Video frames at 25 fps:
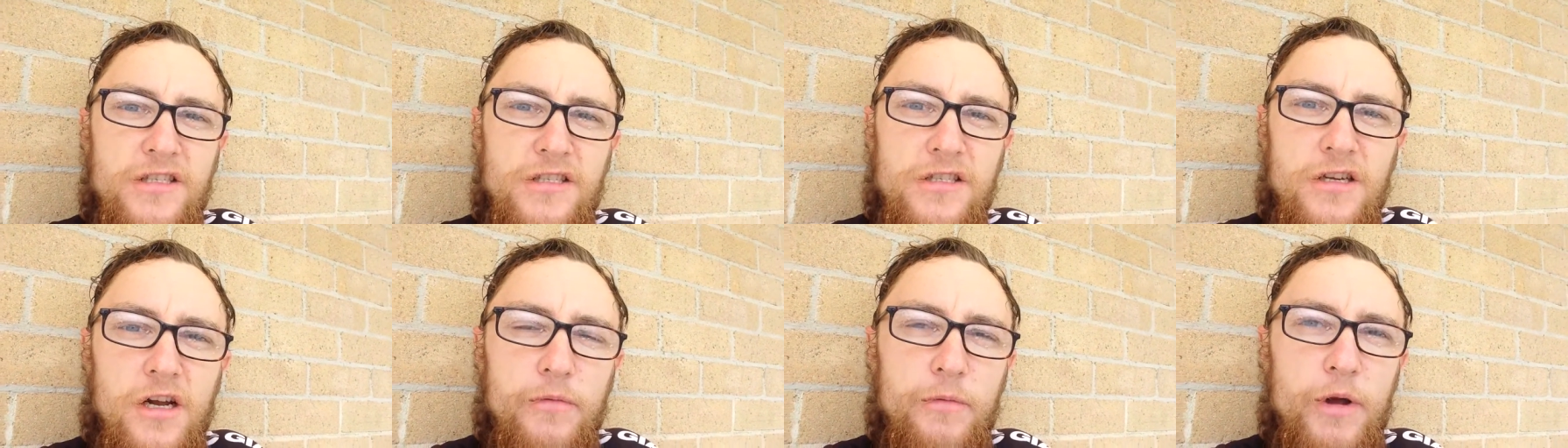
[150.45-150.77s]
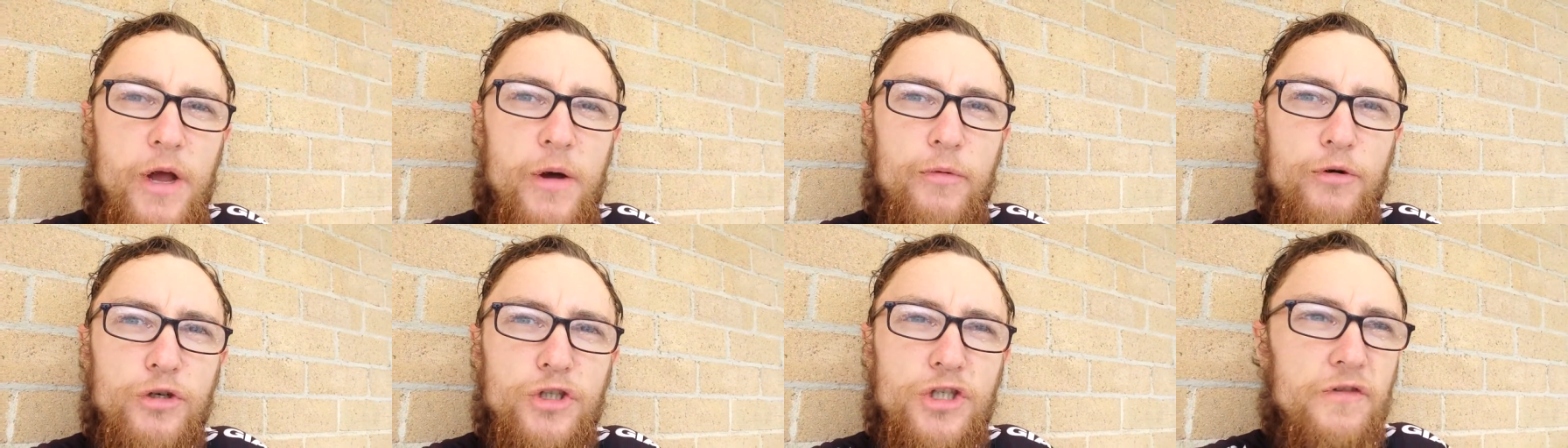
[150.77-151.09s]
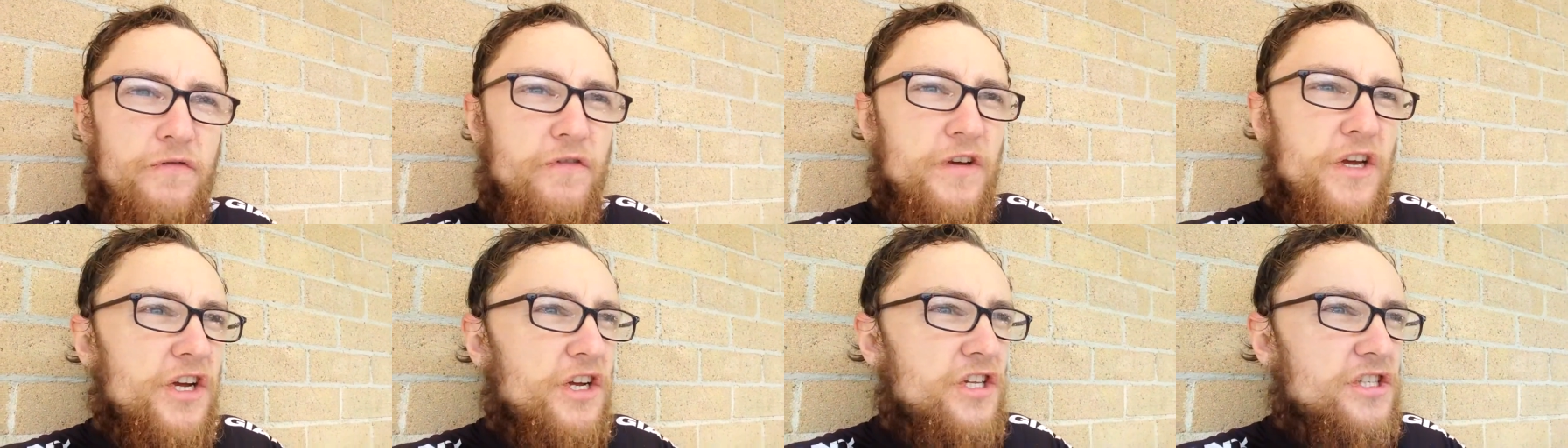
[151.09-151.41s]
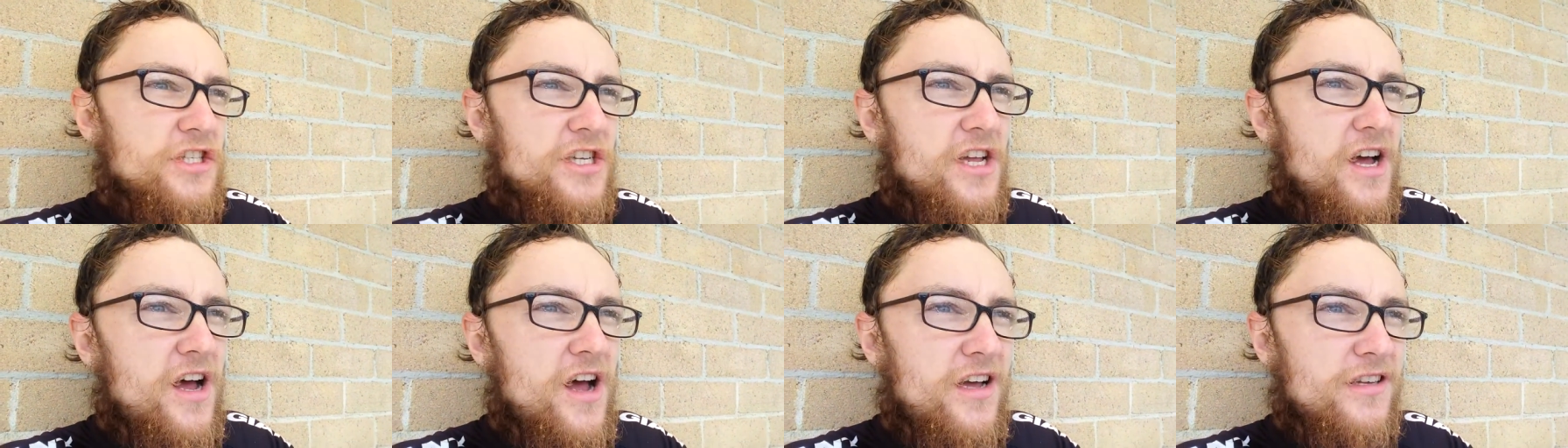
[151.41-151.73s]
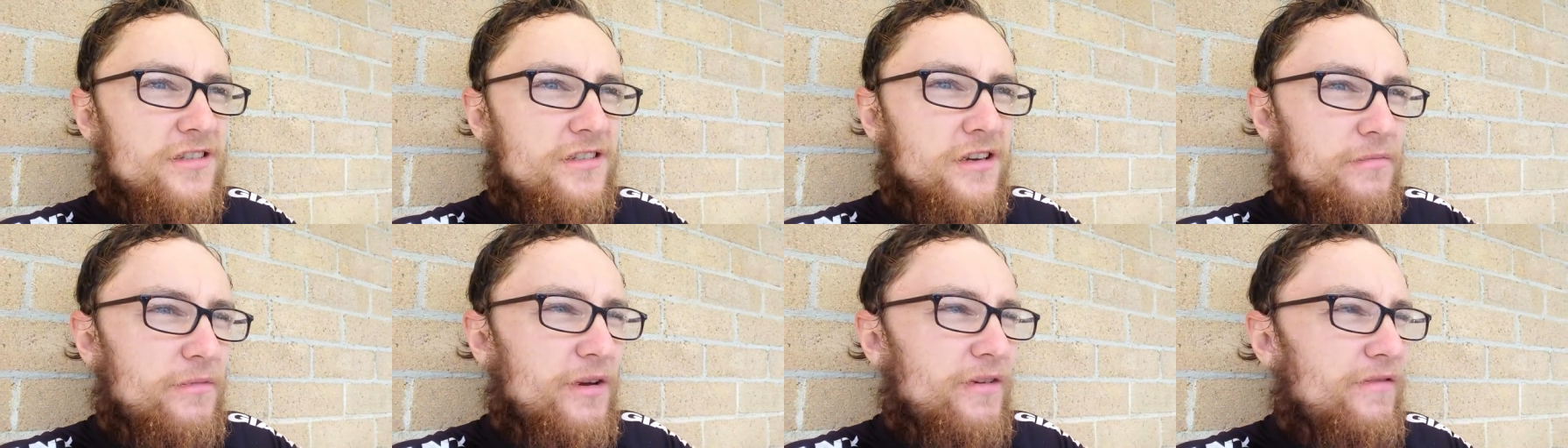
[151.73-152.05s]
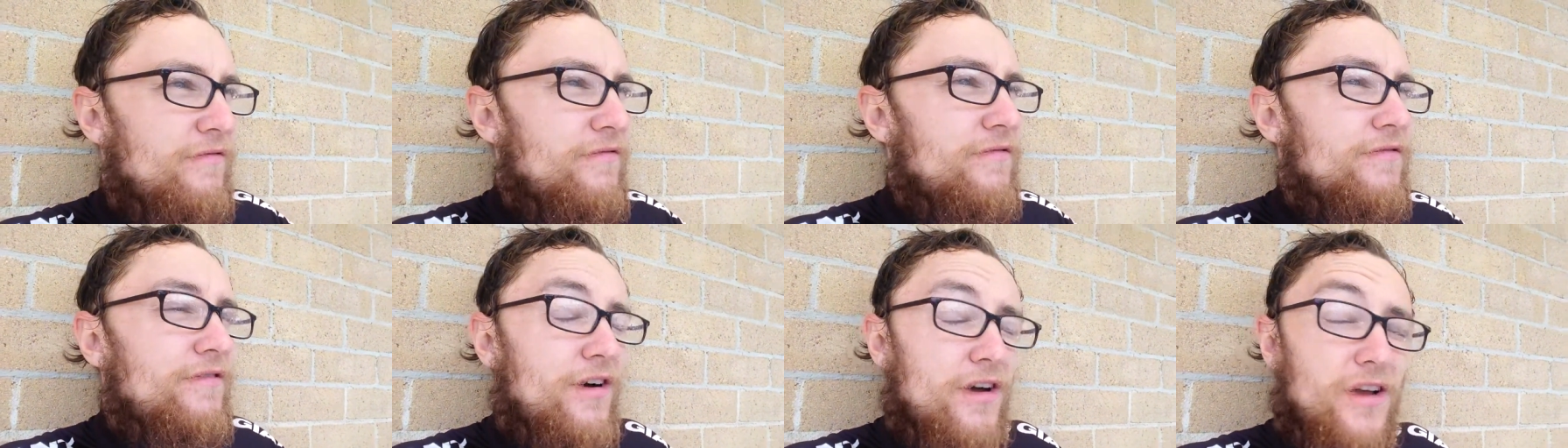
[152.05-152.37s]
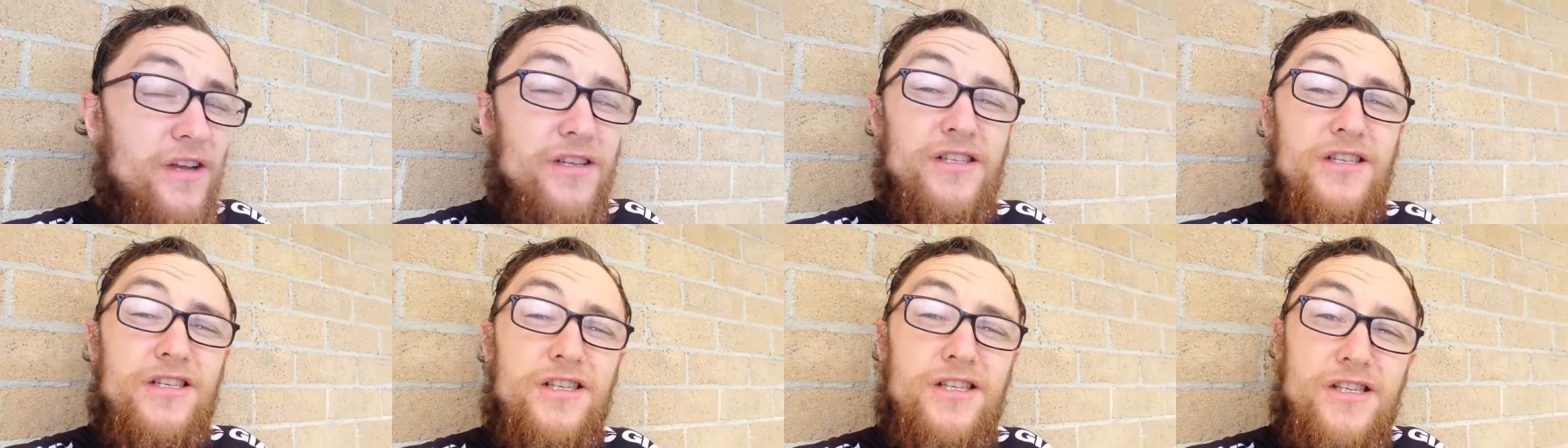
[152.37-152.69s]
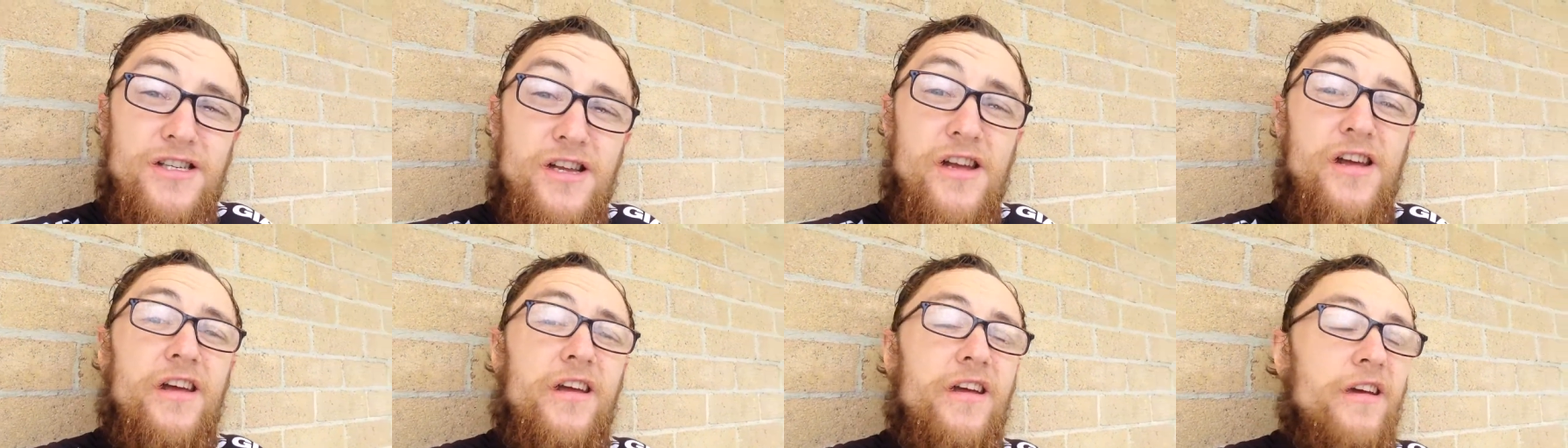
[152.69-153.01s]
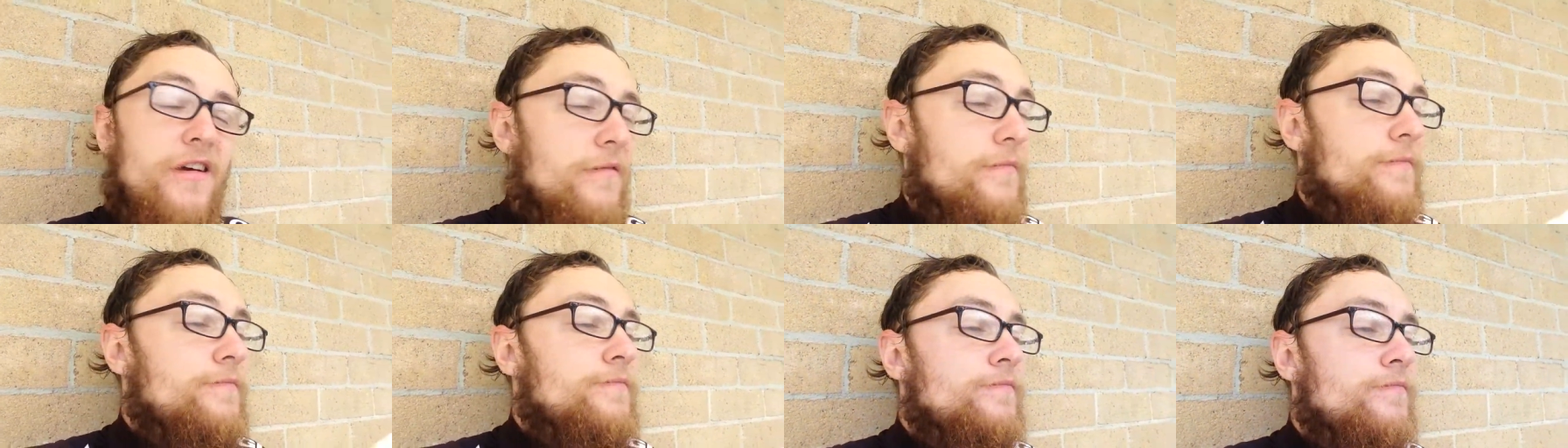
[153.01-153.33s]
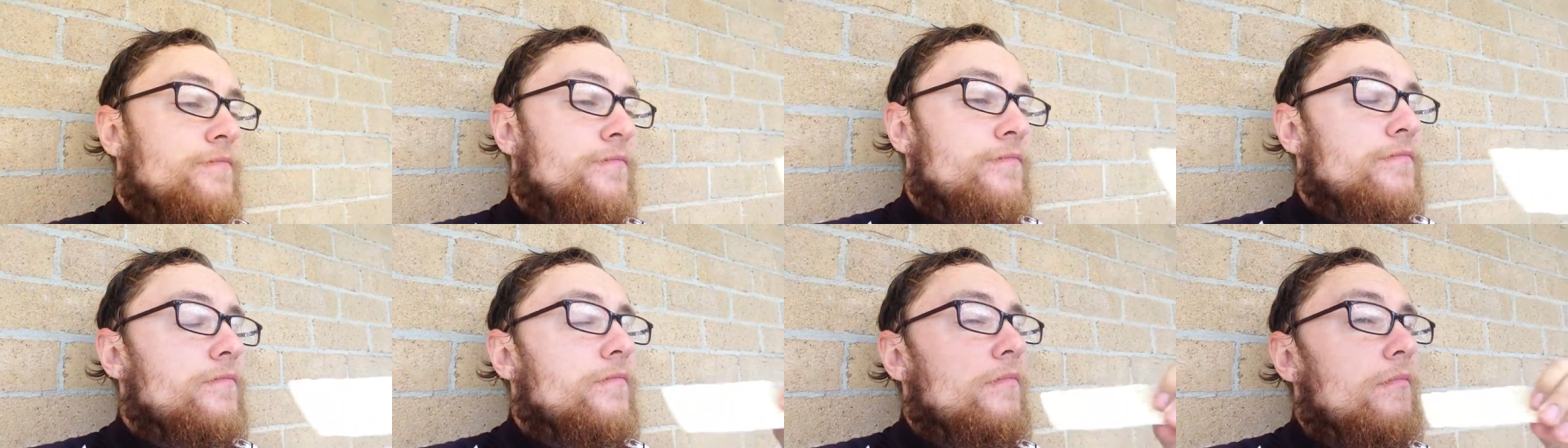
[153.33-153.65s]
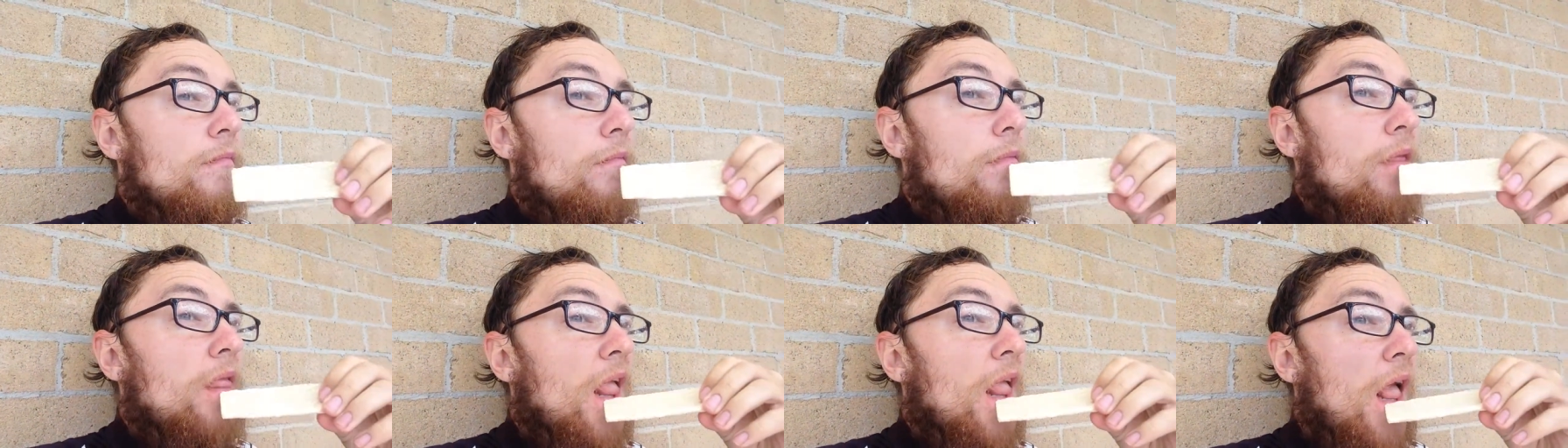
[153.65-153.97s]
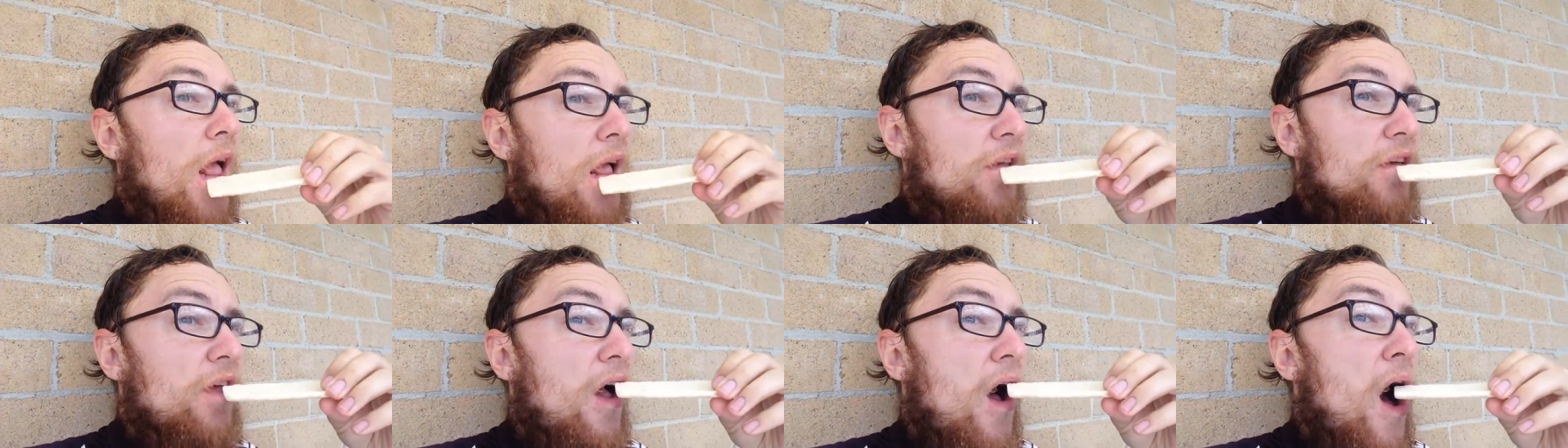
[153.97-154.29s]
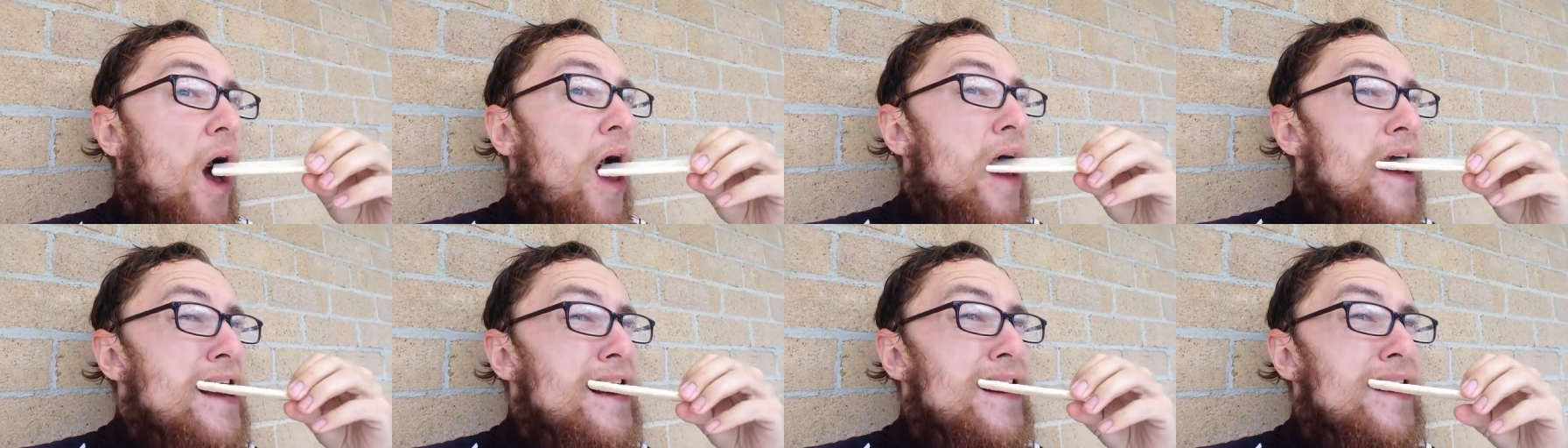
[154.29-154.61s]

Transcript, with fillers: There's going to be a bunch of vegans there. It's going to be fucking sick. So,